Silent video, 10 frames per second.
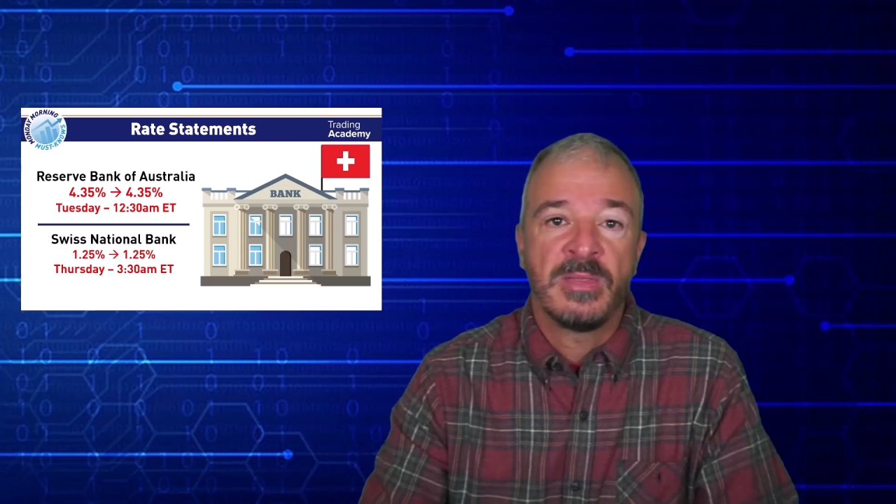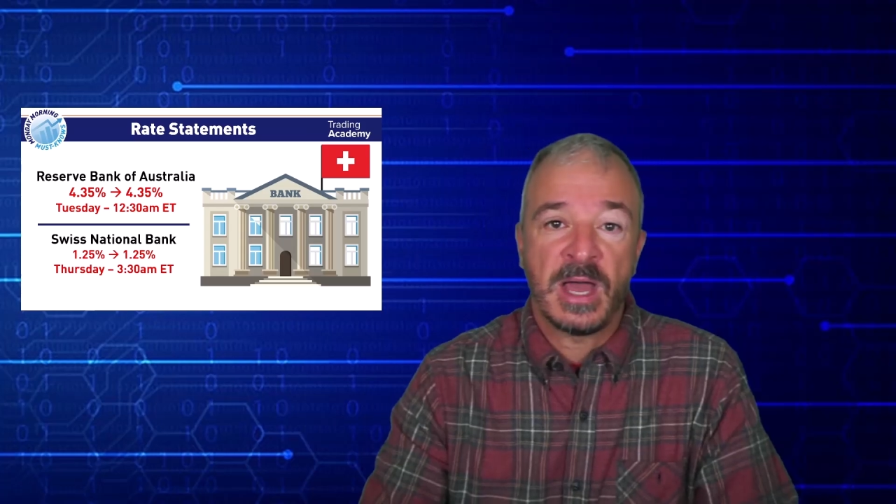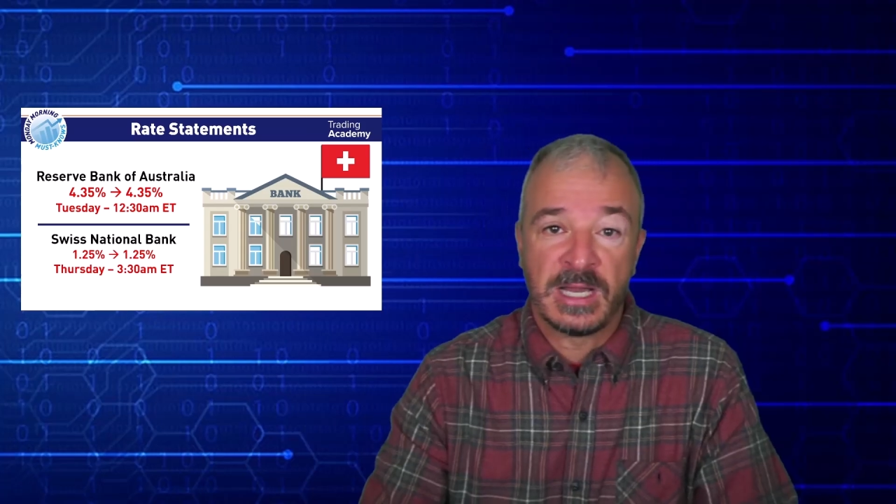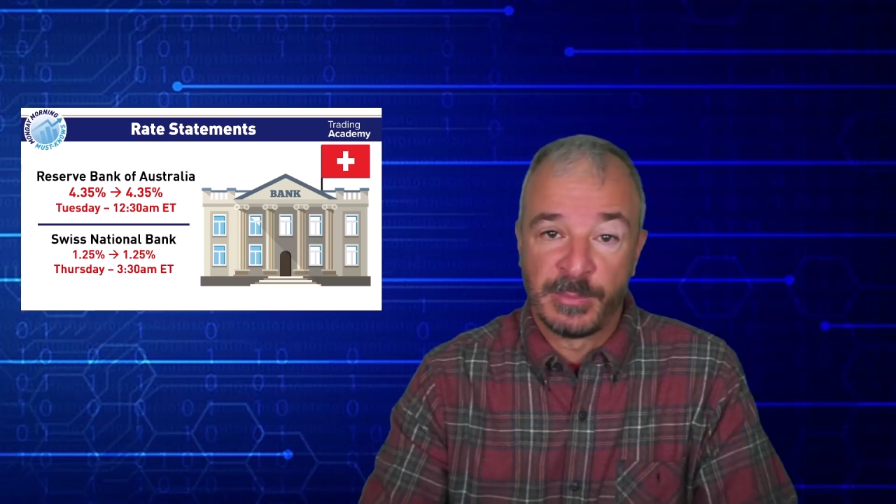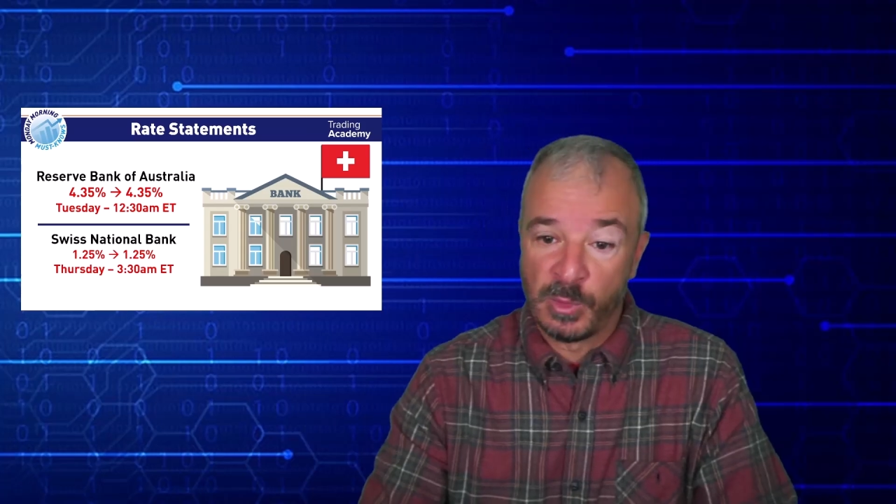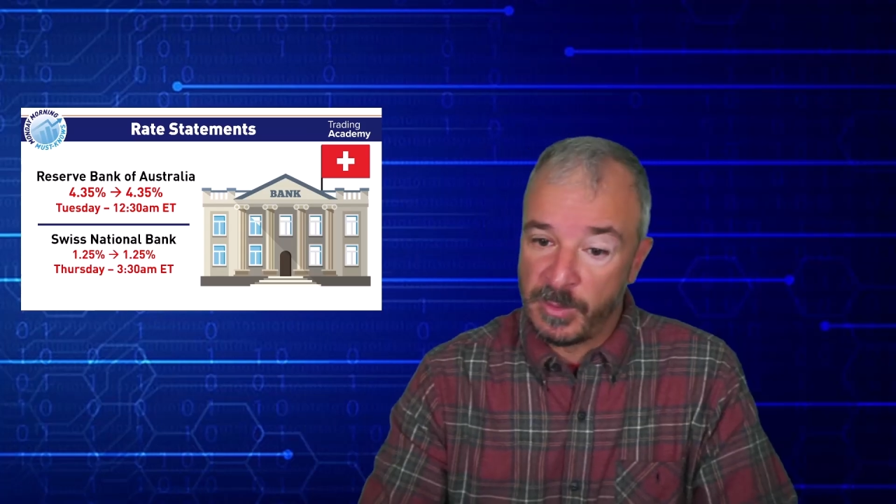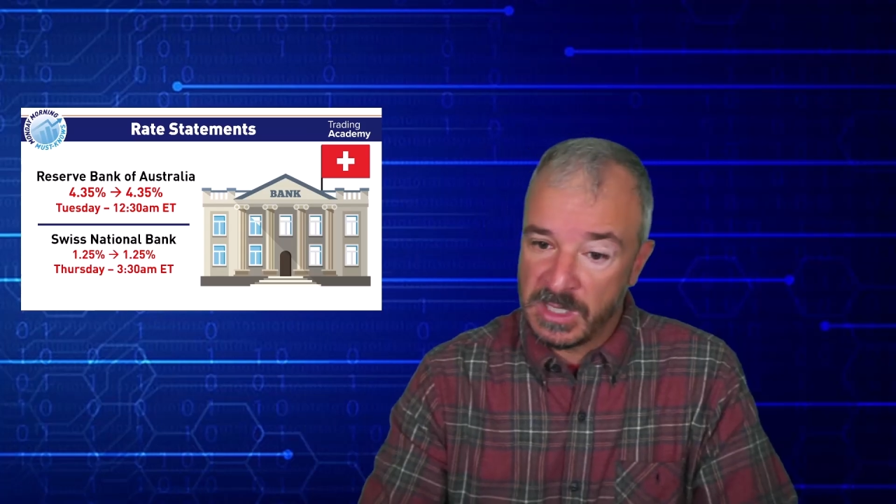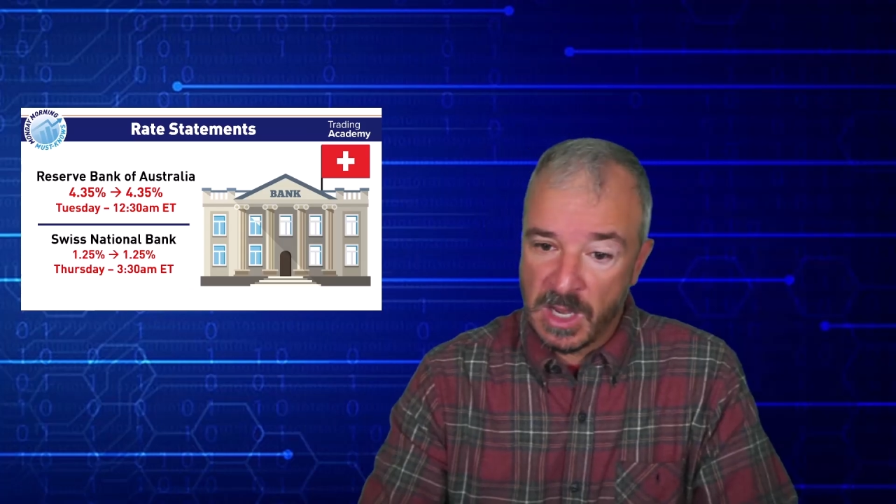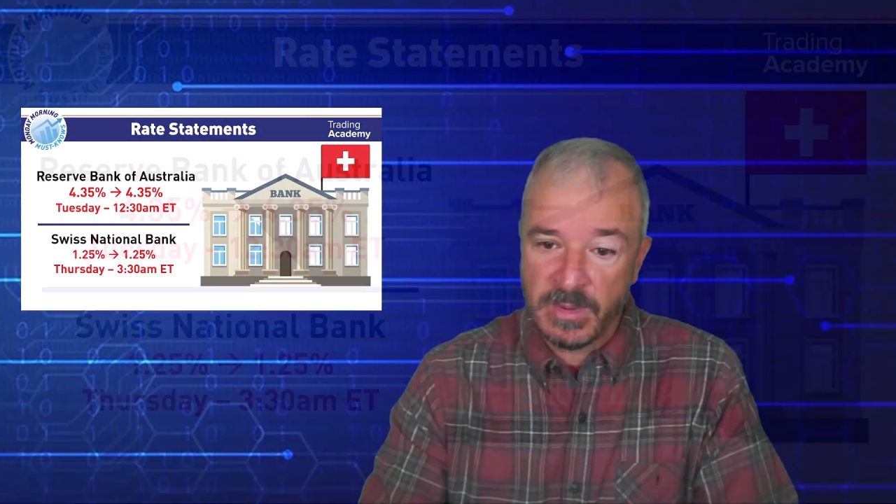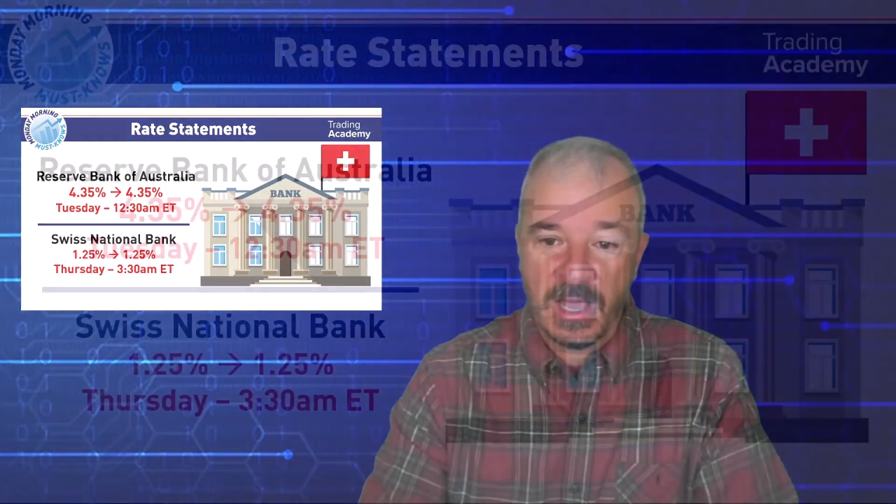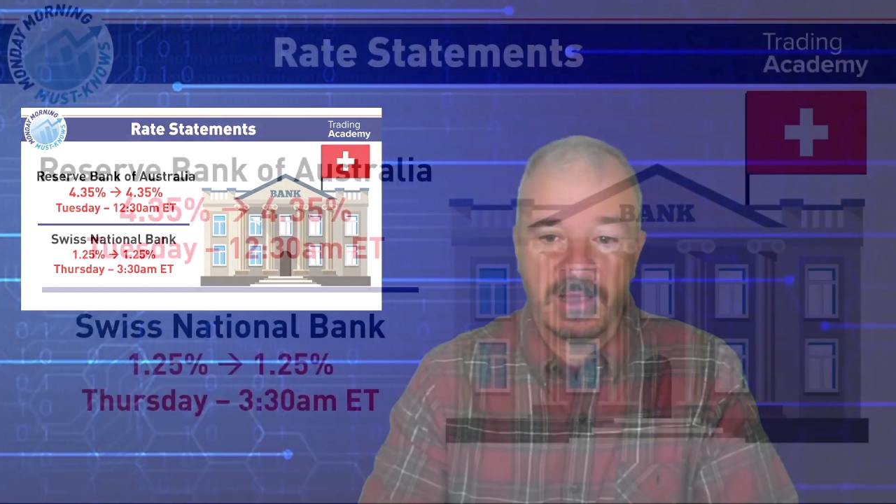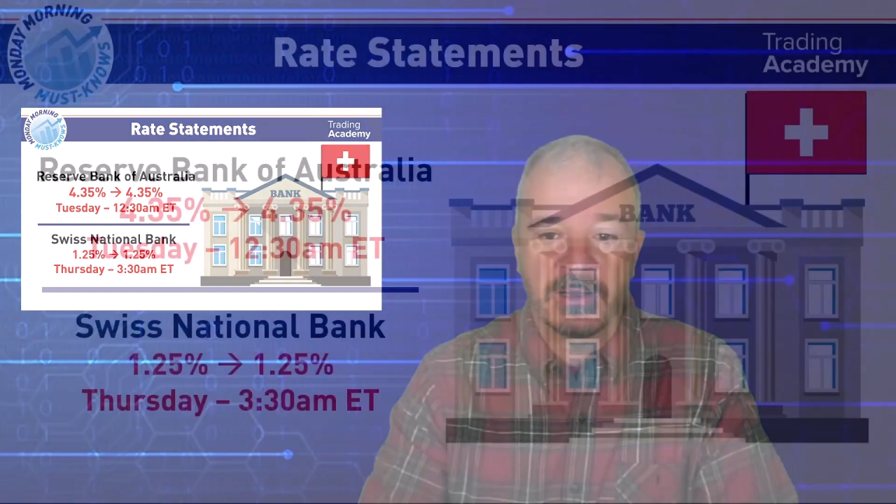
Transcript: That number will be coming out